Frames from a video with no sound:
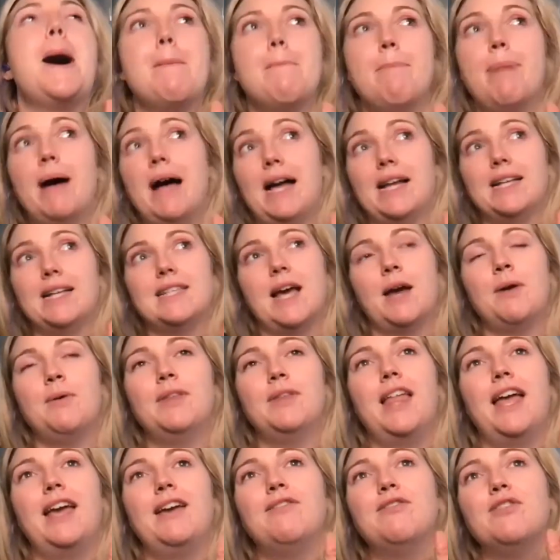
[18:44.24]
But I
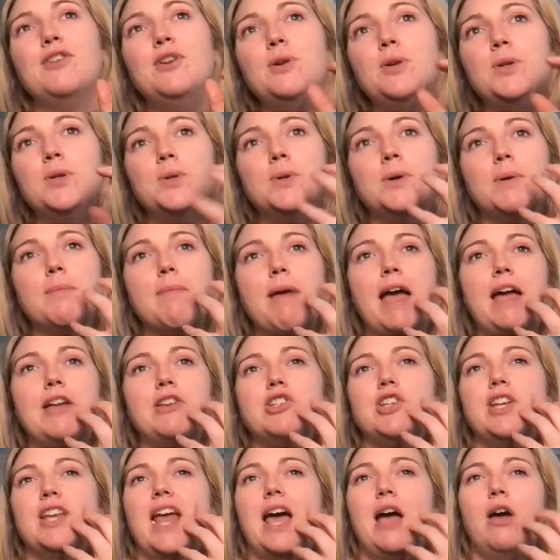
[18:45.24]
would like for you to
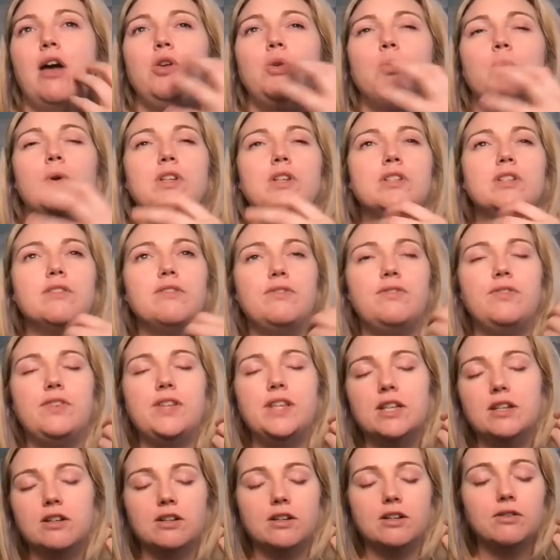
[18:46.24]
imagine how you want to
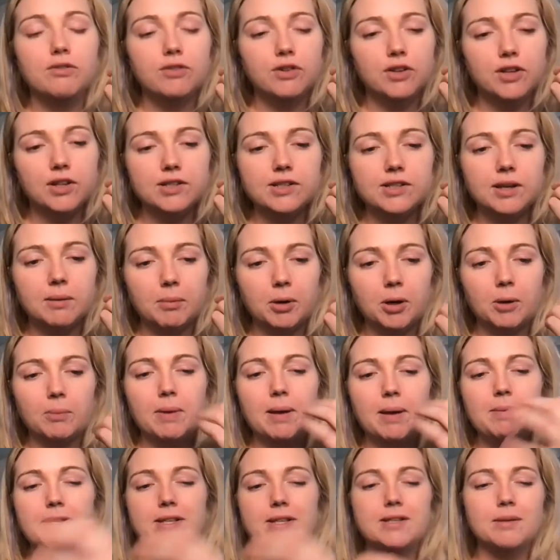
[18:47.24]
feel for the summer,
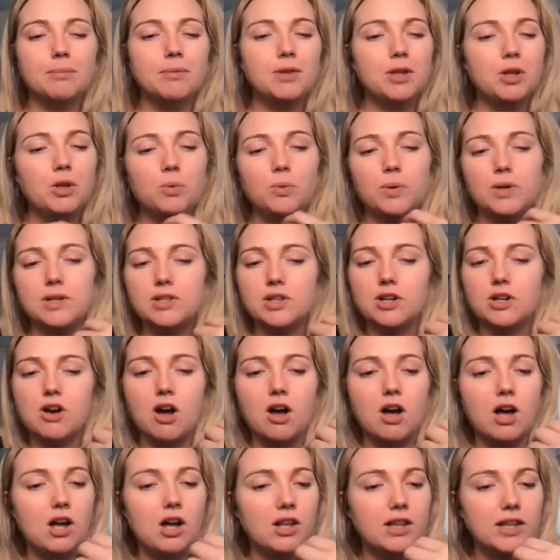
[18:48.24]
maybe something you want to
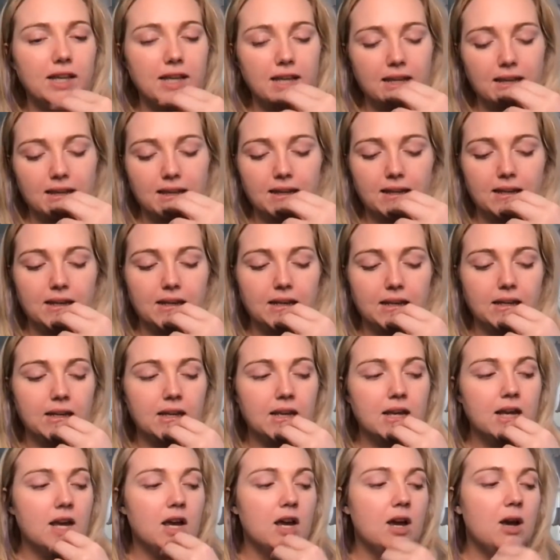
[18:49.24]
call
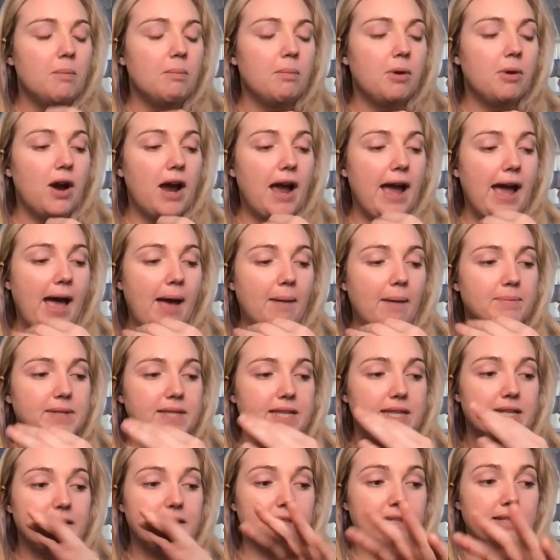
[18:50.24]
in.
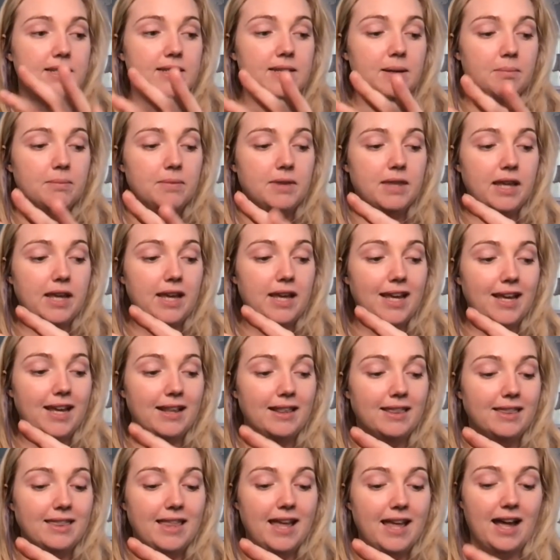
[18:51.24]
Perhaps this is
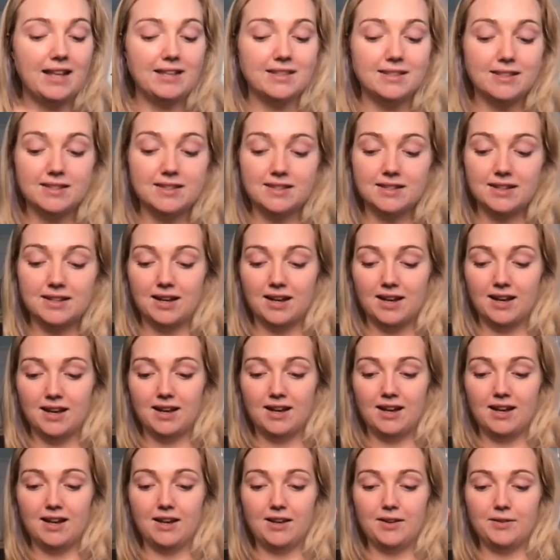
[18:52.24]
something that's
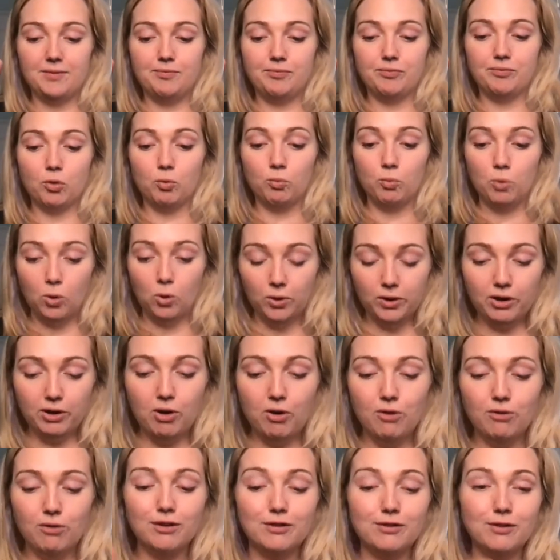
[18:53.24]

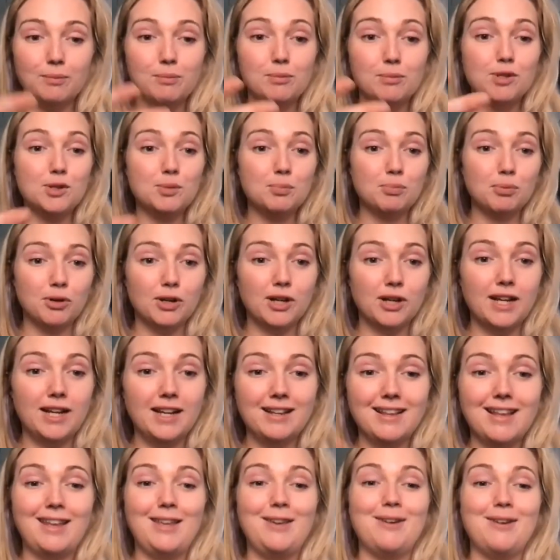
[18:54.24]
rolling over from
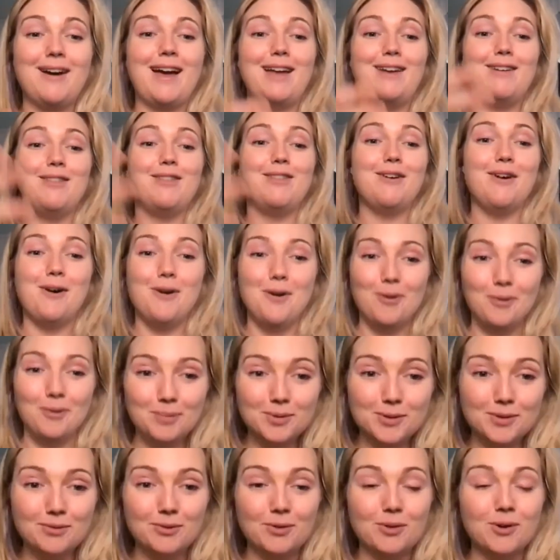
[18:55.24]
spring that you had the
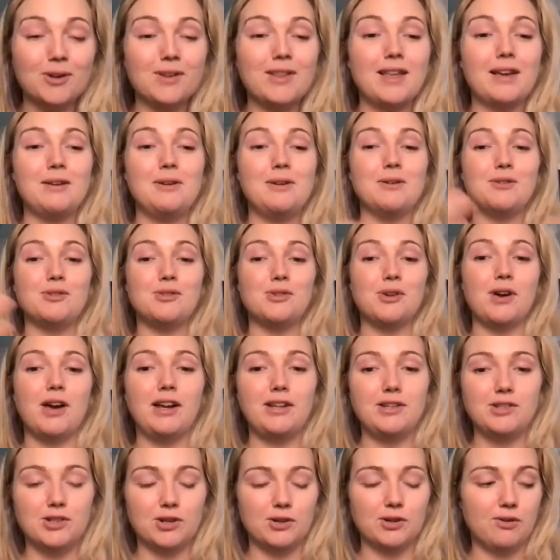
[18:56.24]
hopes for, that you're
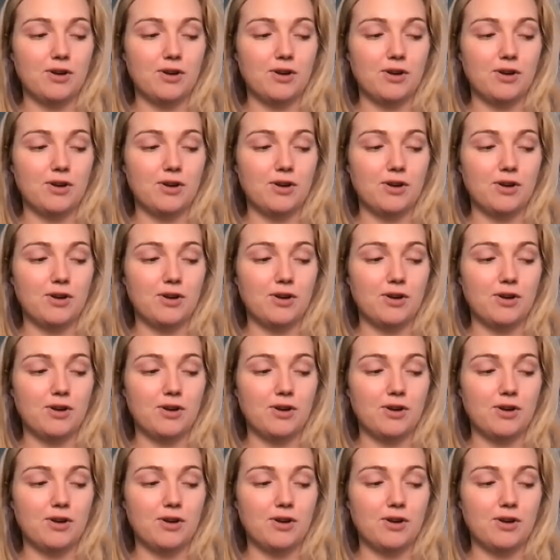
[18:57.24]
trying to